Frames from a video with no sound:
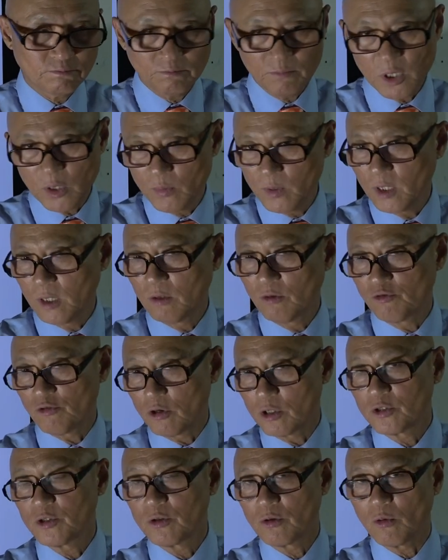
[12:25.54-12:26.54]
maybe
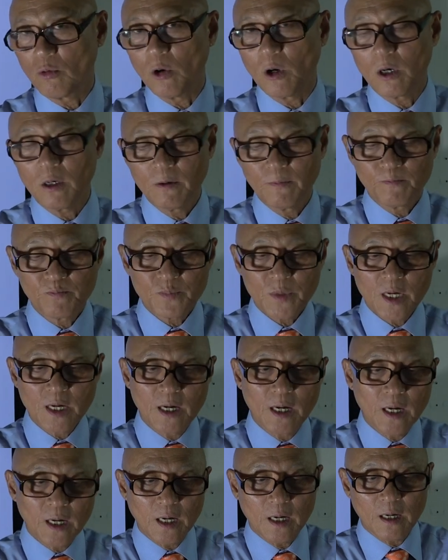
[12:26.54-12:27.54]
drugstore.
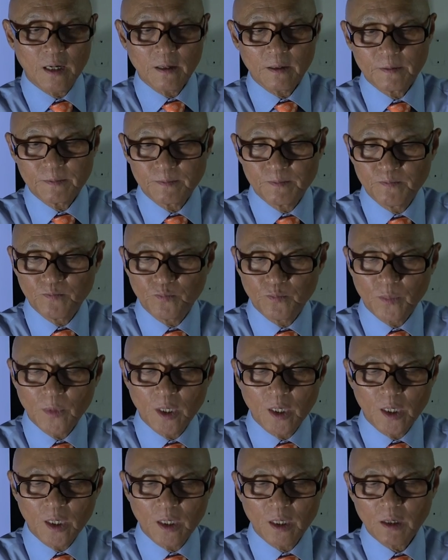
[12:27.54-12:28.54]

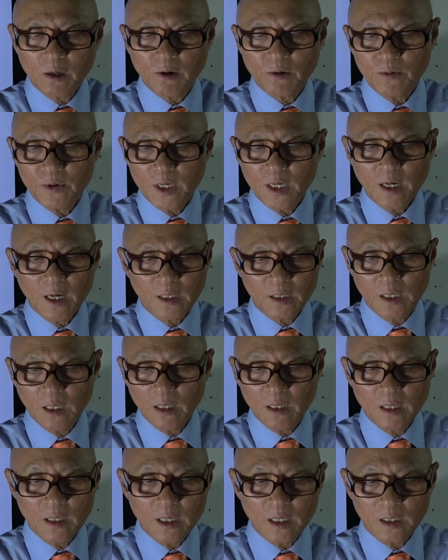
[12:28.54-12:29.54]
In Korea,
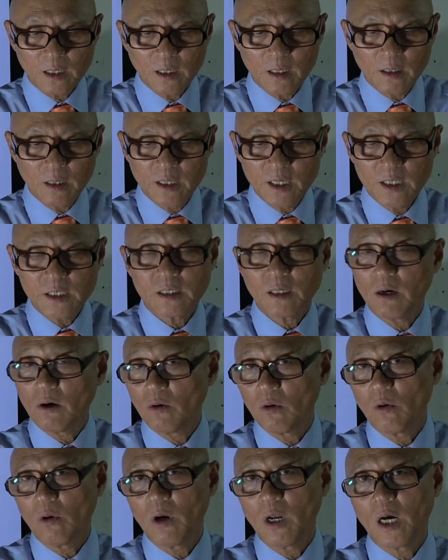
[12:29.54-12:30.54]
these are
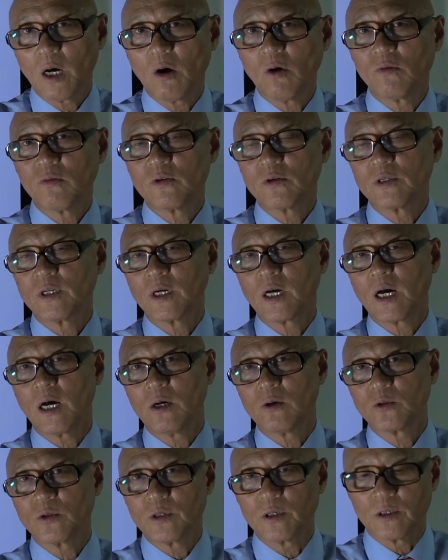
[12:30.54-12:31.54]
all over the
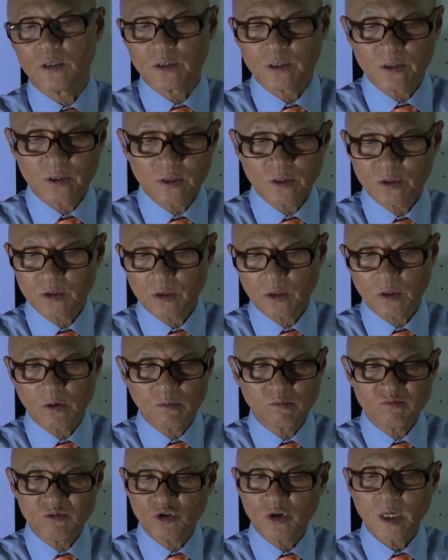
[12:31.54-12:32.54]
counters,
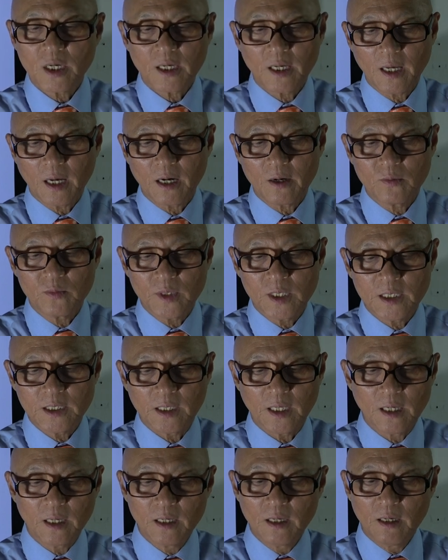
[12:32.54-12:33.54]
so you can get them
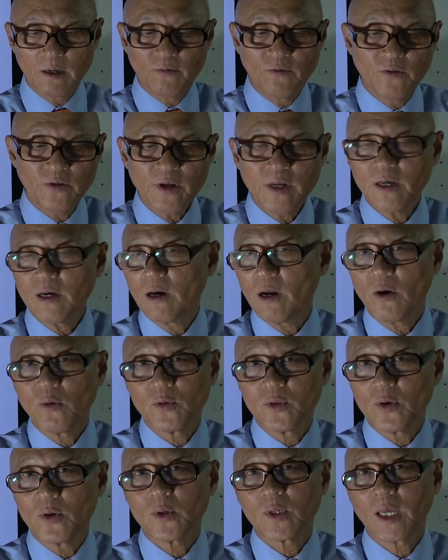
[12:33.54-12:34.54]
easy. Vinegar
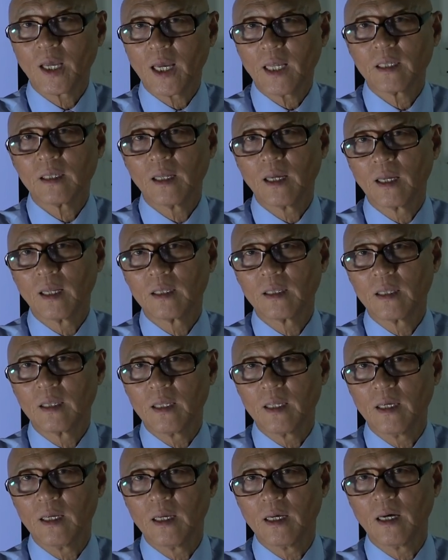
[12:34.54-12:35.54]
we don't get at
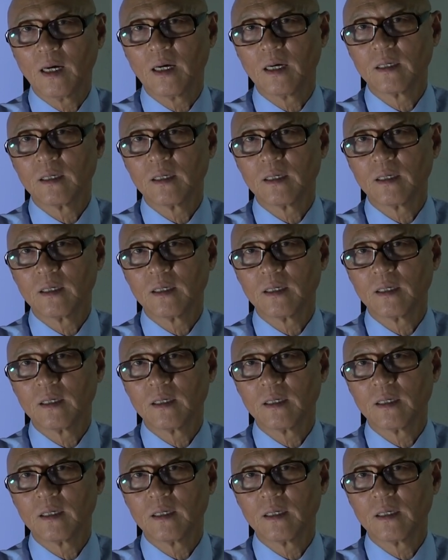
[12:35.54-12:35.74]
the